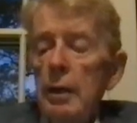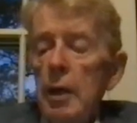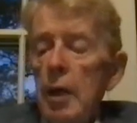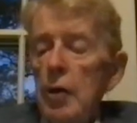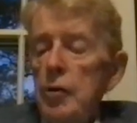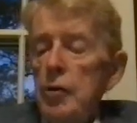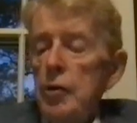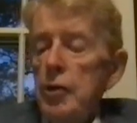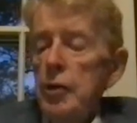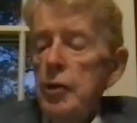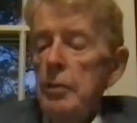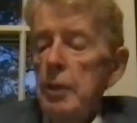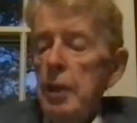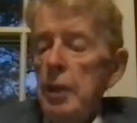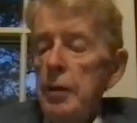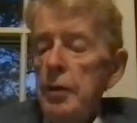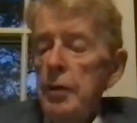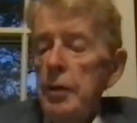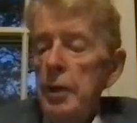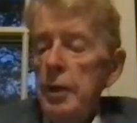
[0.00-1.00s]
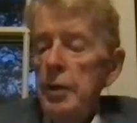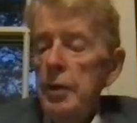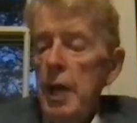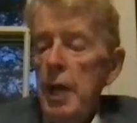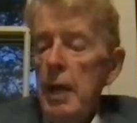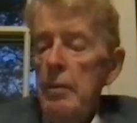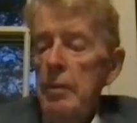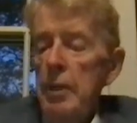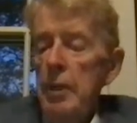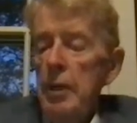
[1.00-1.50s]
conscious about
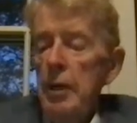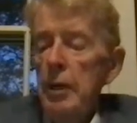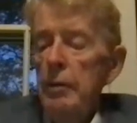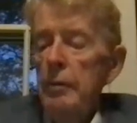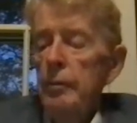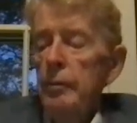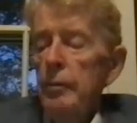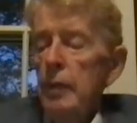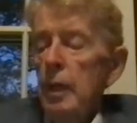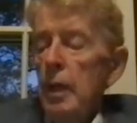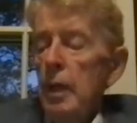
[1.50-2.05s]
time here,